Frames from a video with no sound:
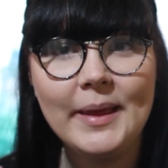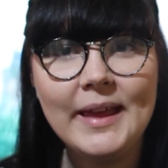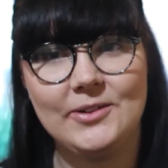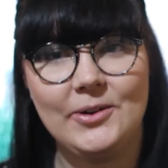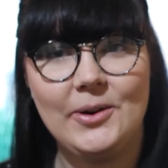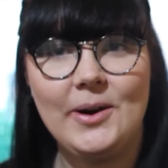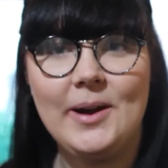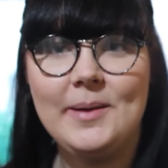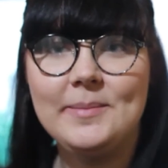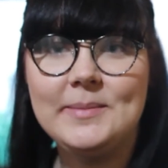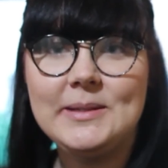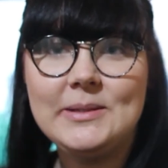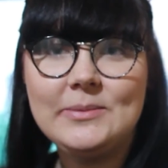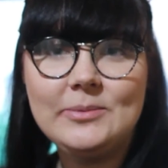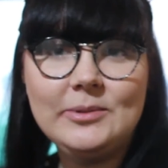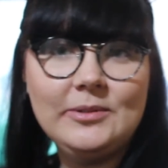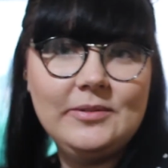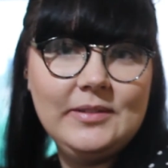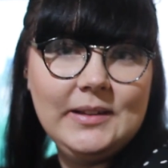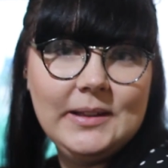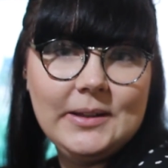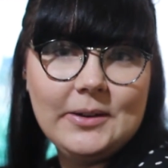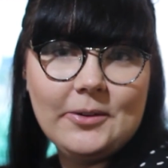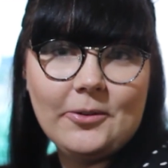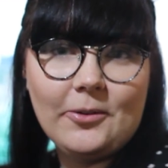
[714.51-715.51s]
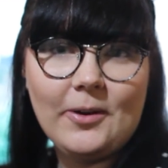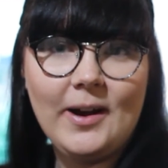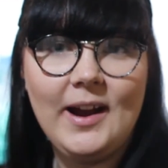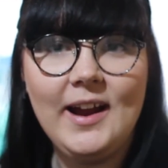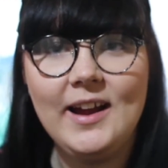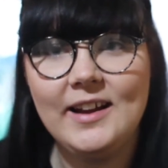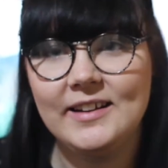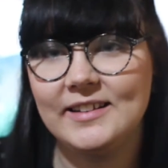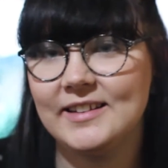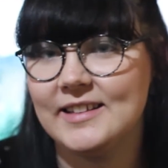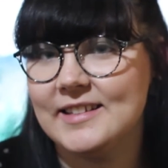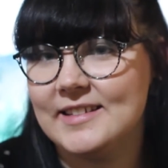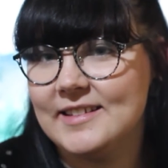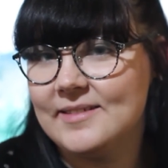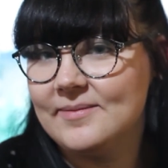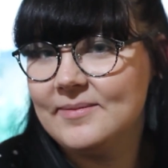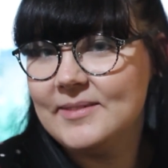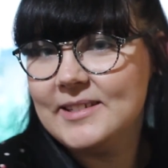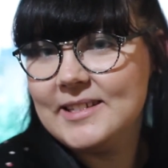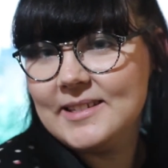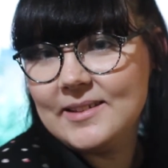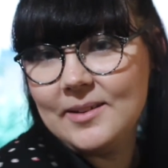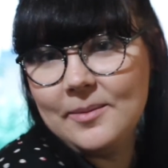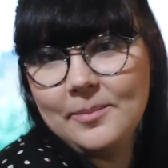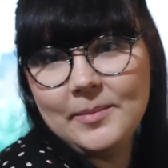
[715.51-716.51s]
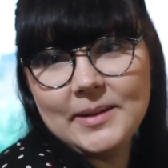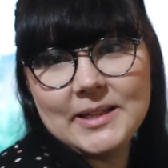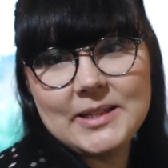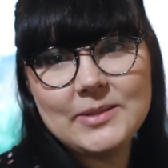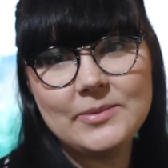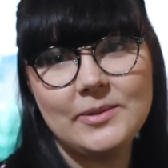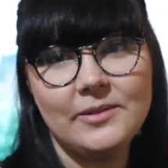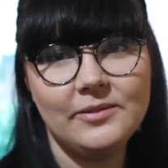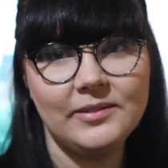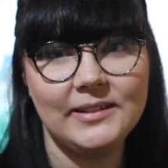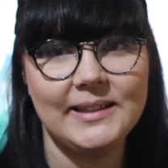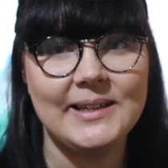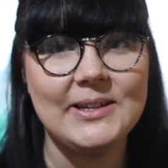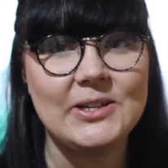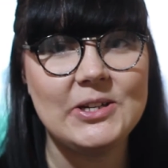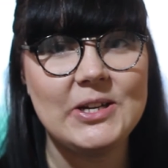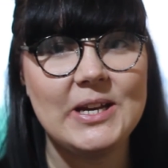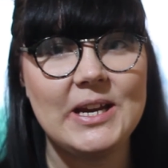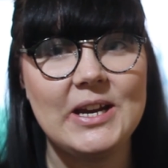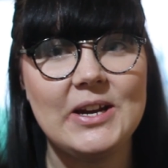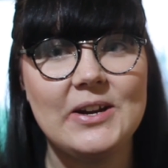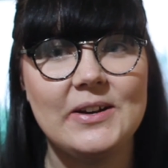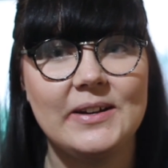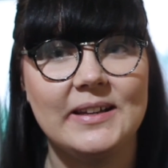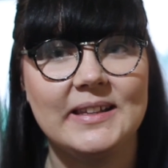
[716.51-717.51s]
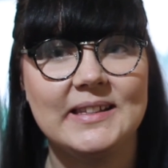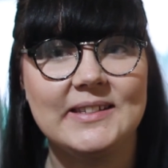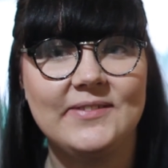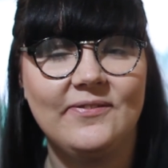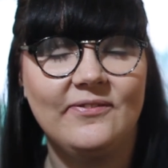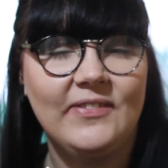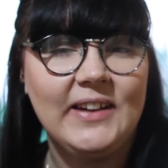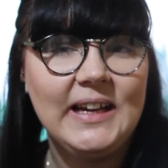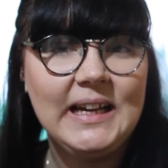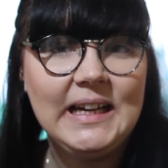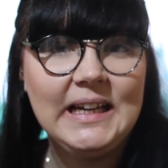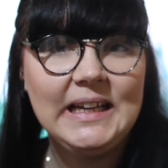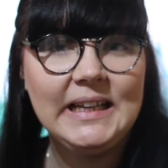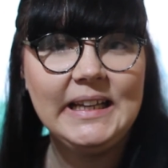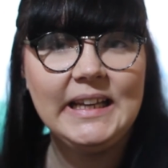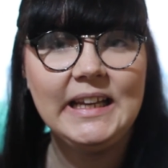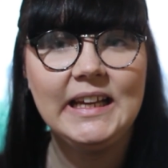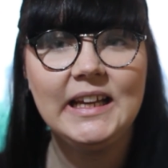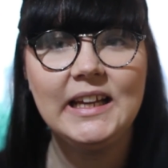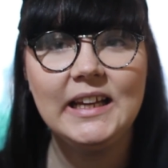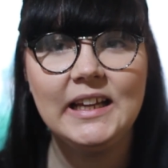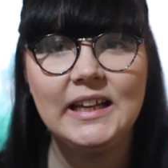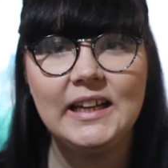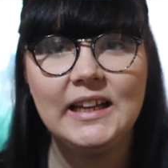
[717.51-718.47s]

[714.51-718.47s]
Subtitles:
Sorry, I'm swiveling around because I'm just on my swivelly chair and it's fun.